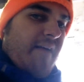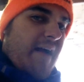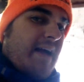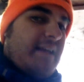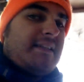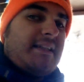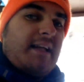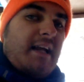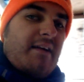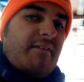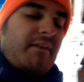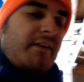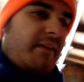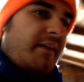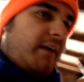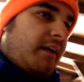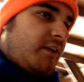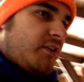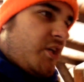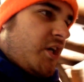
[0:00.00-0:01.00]
assing
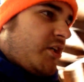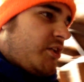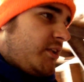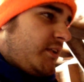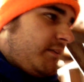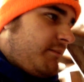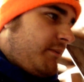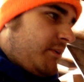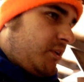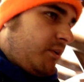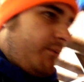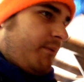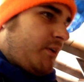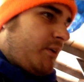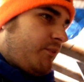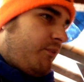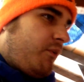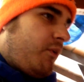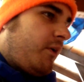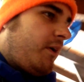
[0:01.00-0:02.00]
everything and charging someone so much
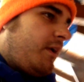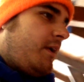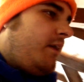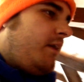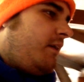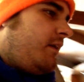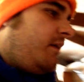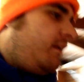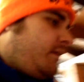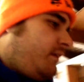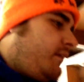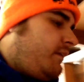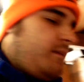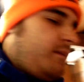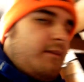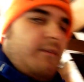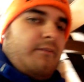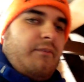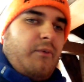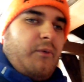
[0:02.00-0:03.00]
for it
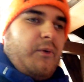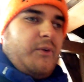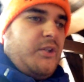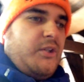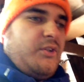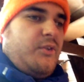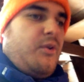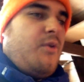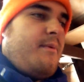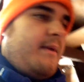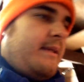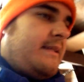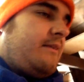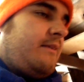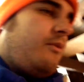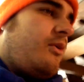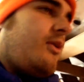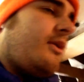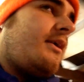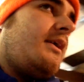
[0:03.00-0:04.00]
for just two minutes of
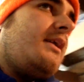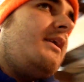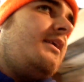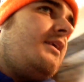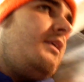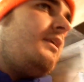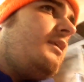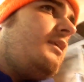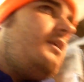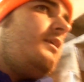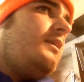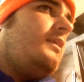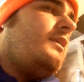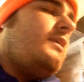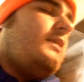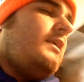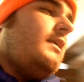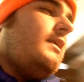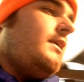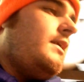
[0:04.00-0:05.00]
work.
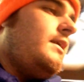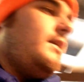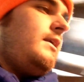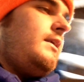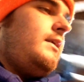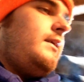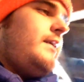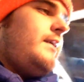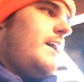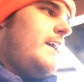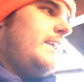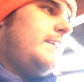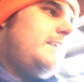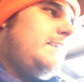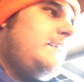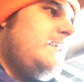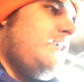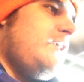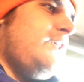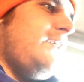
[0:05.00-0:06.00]
It's
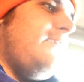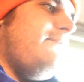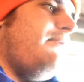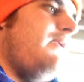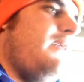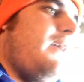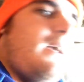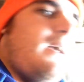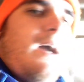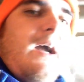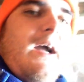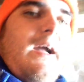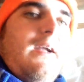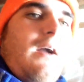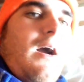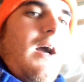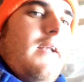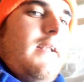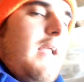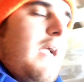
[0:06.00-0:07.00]
just simply a, a
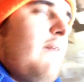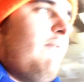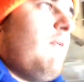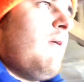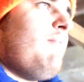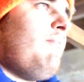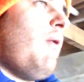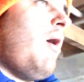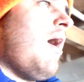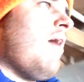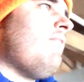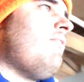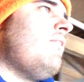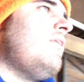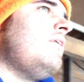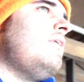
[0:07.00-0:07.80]
goddamn ripoff.